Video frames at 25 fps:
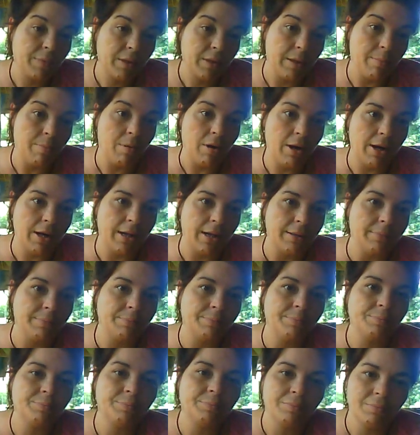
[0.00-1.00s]
the brain.
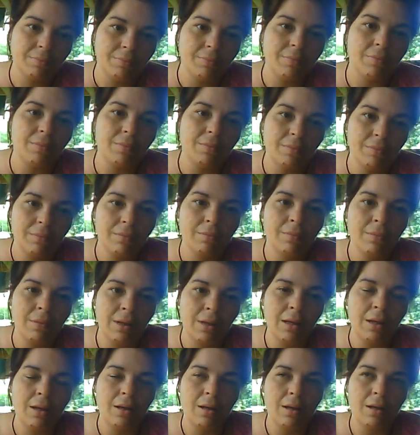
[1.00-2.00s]

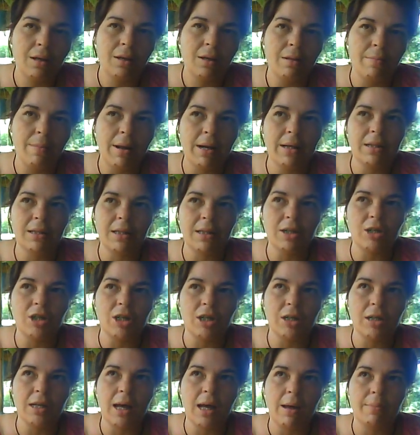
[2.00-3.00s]
The medicine
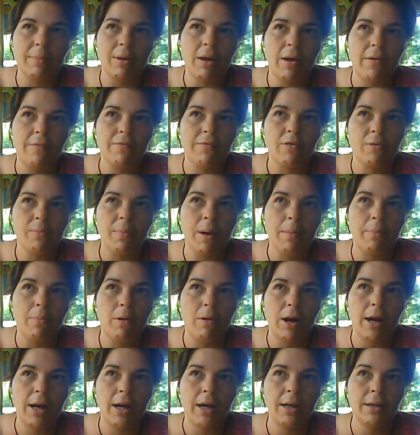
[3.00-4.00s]
she's got me on for my
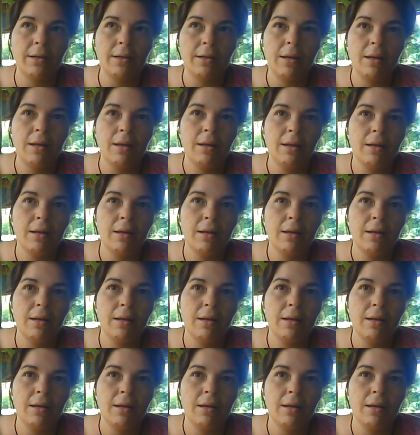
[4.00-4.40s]
brain